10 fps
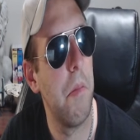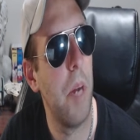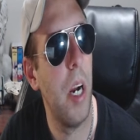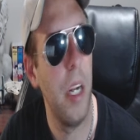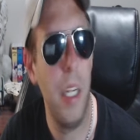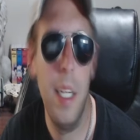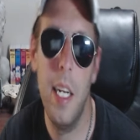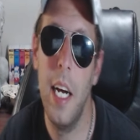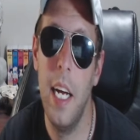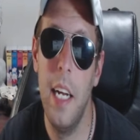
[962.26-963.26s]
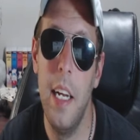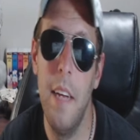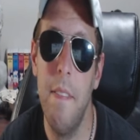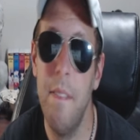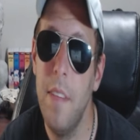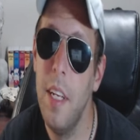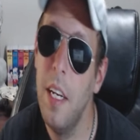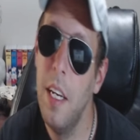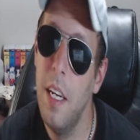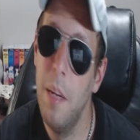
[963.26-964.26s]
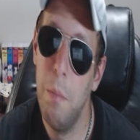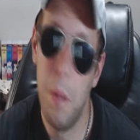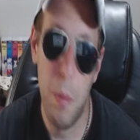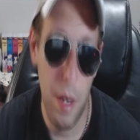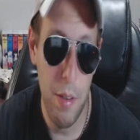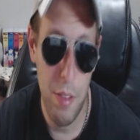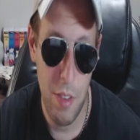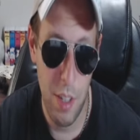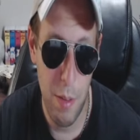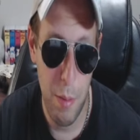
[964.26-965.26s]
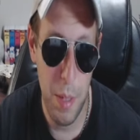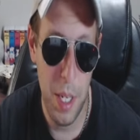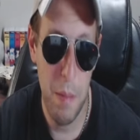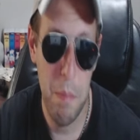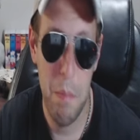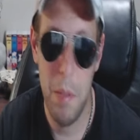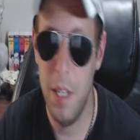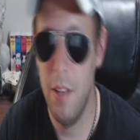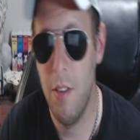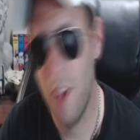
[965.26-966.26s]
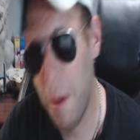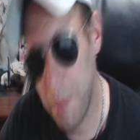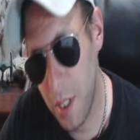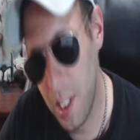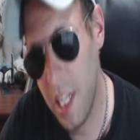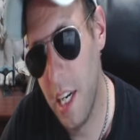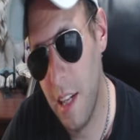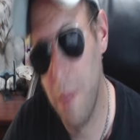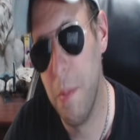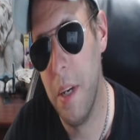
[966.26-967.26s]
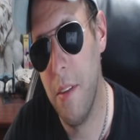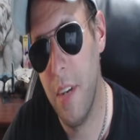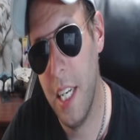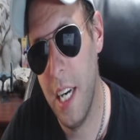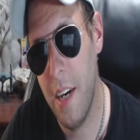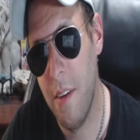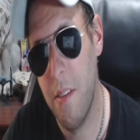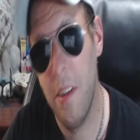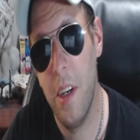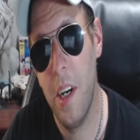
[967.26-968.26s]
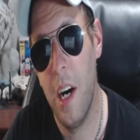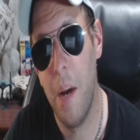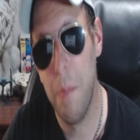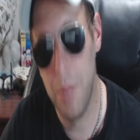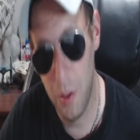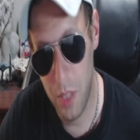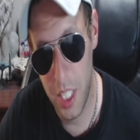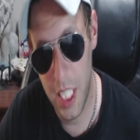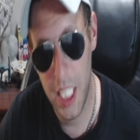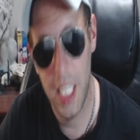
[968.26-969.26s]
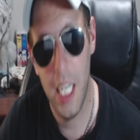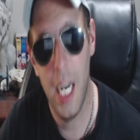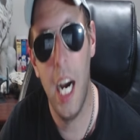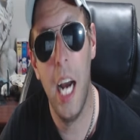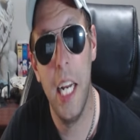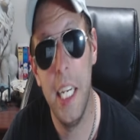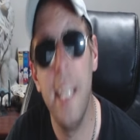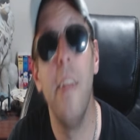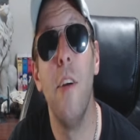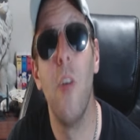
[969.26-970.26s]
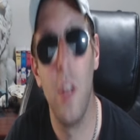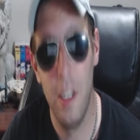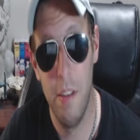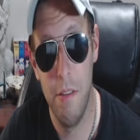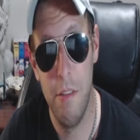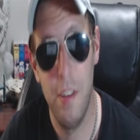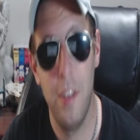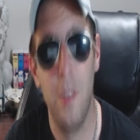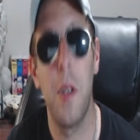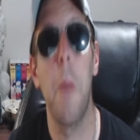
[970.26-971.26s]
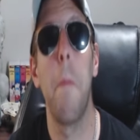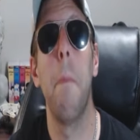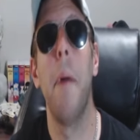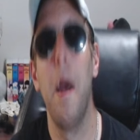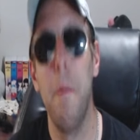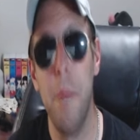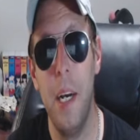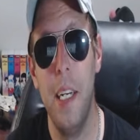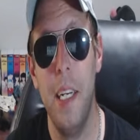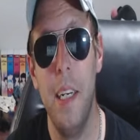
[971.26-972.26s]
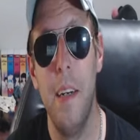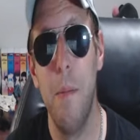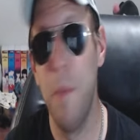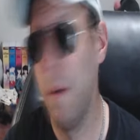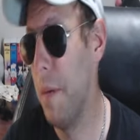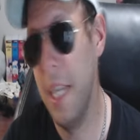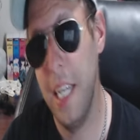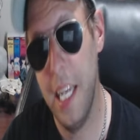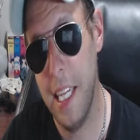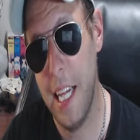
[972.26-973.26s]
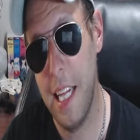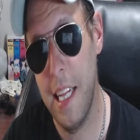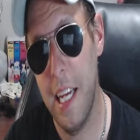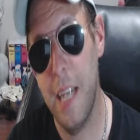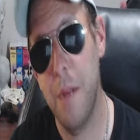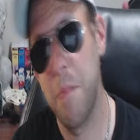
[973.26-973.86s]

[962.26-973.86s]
Alright, Kaede, my wife is leaving me, but stop looking at other men right now. I'm lonely. I need your love. Look at my body. My body ain't that thick,